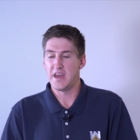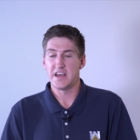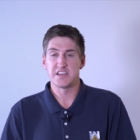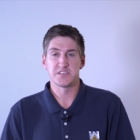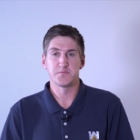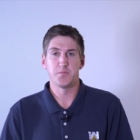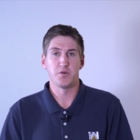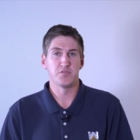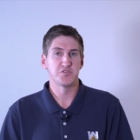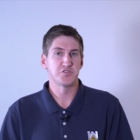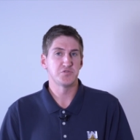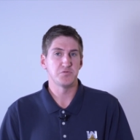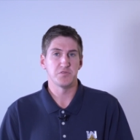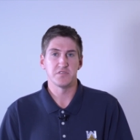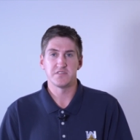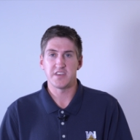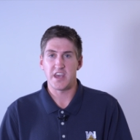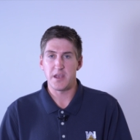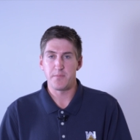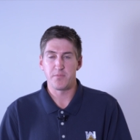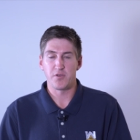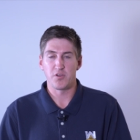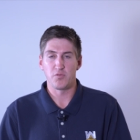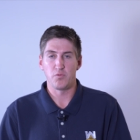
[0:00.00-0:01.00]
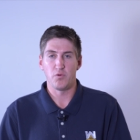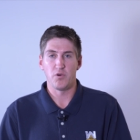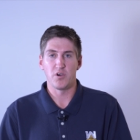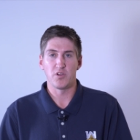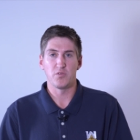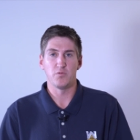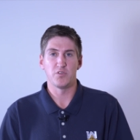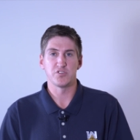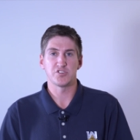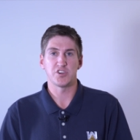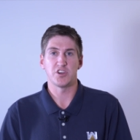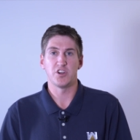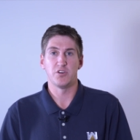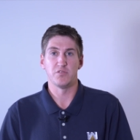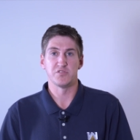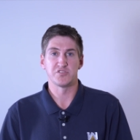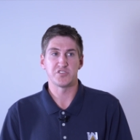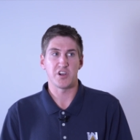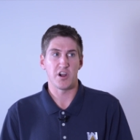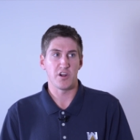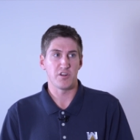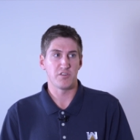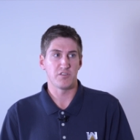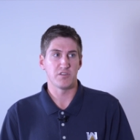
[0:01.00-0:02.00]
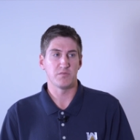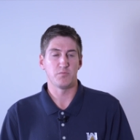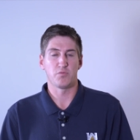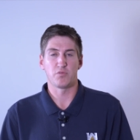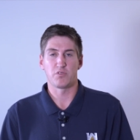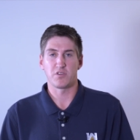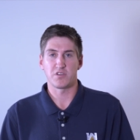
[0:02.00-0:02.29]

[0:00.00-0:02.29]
as opposed to a tapered one, which I know is harder and